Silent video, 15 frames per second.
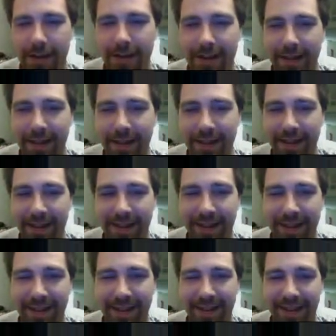Oh,
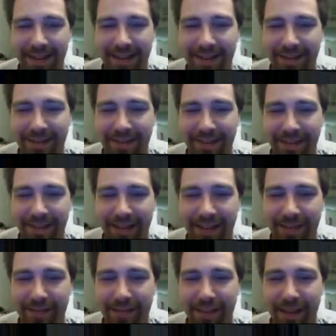I
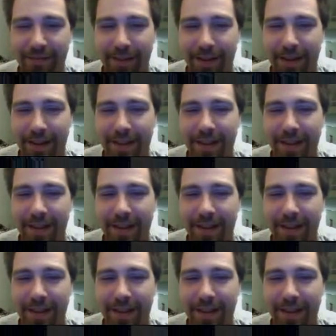don't like running.